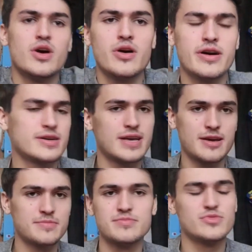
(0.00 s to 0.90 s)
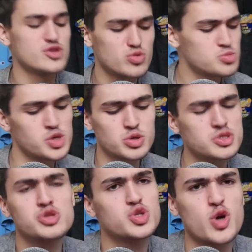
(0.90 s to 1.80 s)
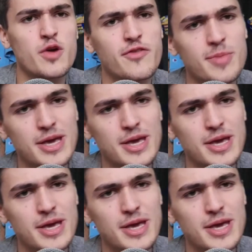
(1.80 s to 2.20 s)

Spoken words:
Oh, okay, you're too strong for